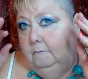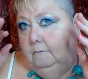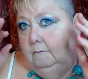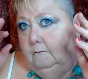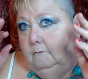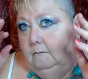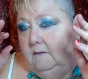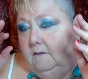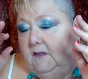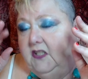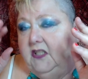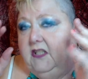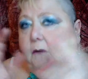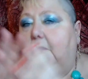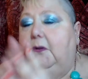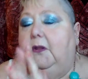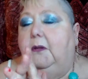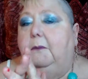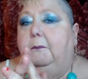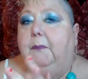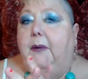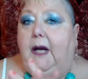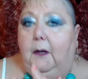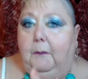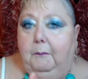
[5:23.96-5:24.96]
some of the
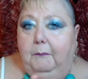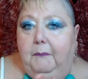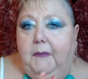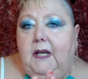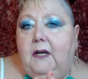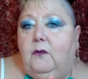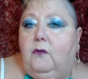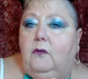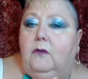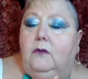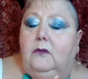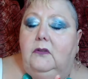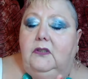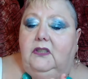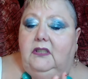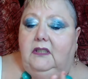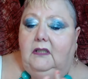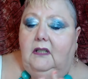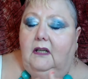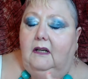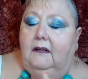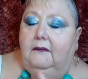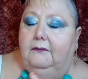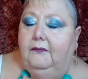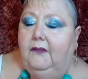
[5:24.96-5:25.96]
bare minerals
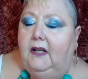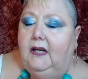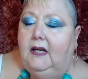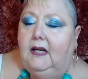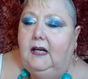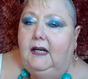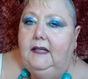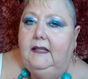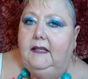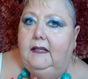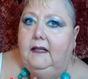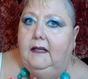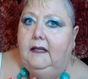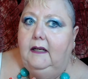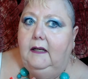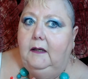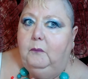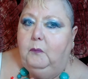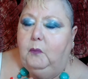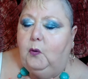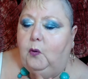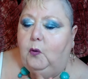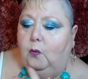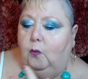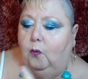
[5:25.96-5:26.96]
stuff that I did
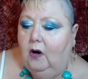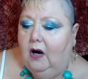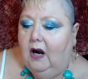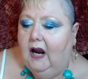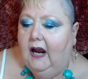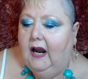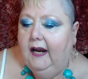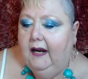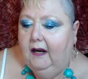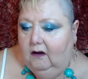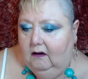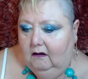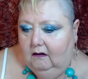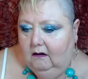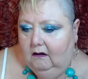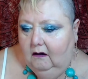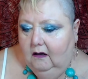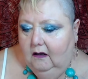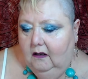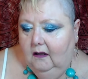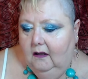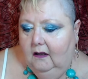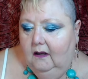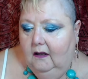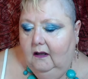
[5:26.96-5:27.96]
prior
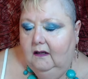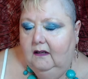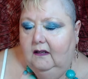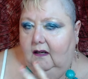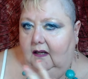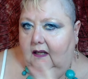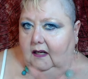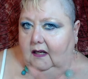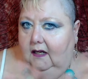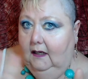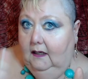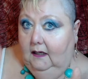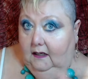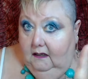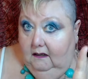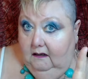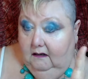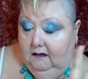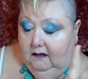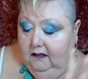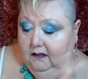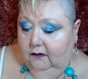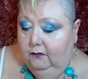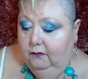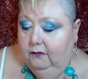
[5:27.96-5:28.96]
to getting into
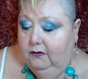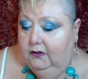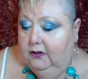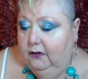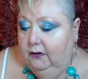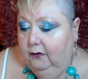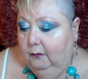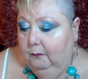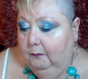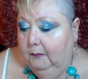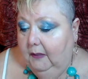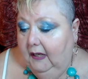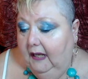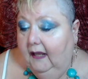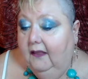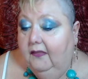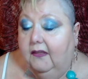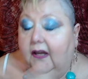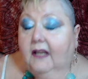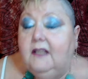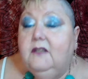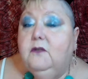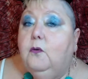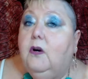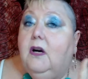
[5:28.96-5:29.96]
YouTube,
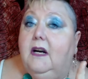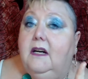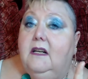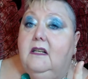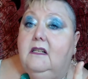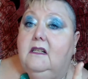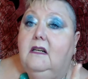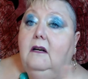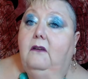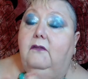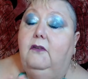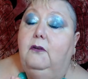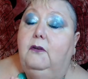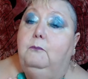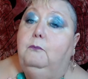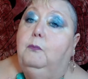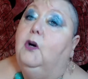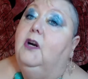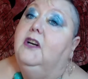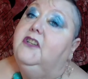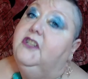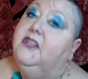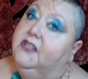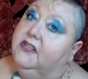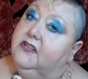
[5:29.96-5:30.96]
that's where I discovered
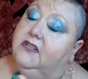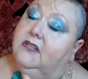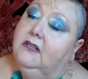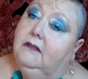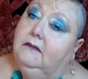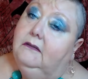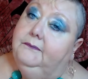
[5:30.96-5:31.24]
brushes.